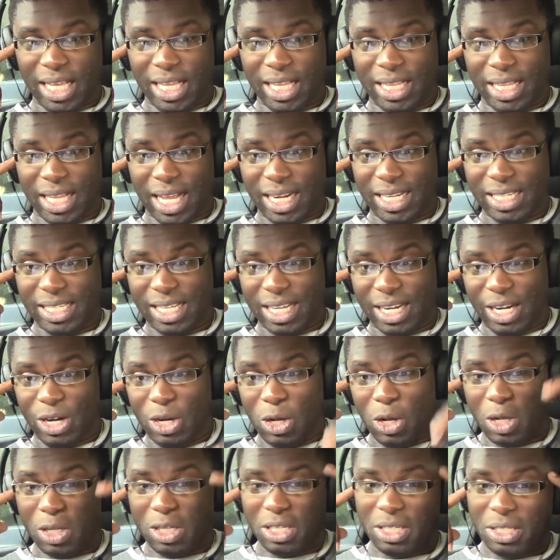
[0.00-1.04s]
That is a
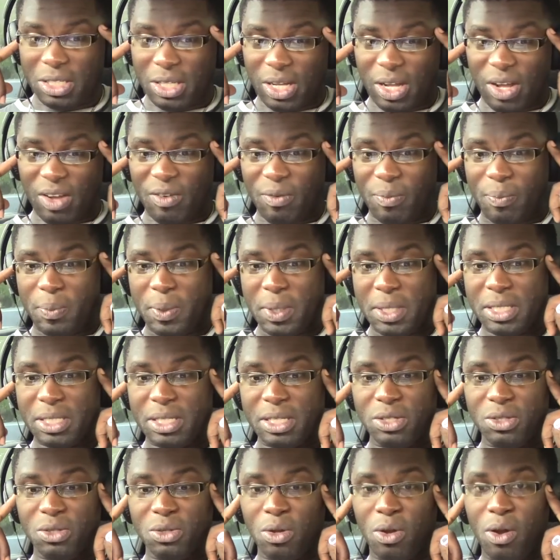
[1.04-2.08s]
lot of
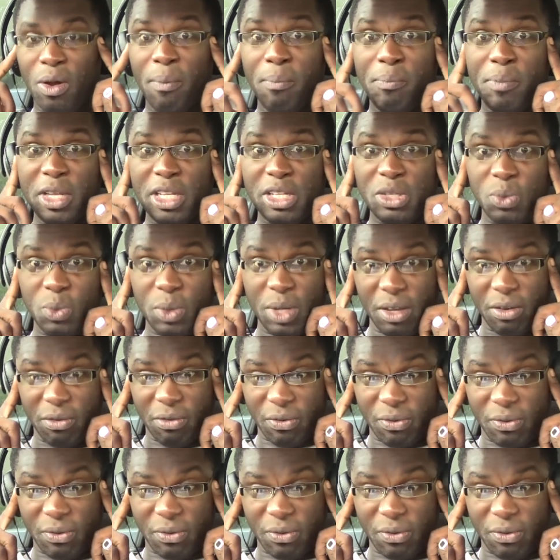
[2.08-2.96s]
persons to compete with.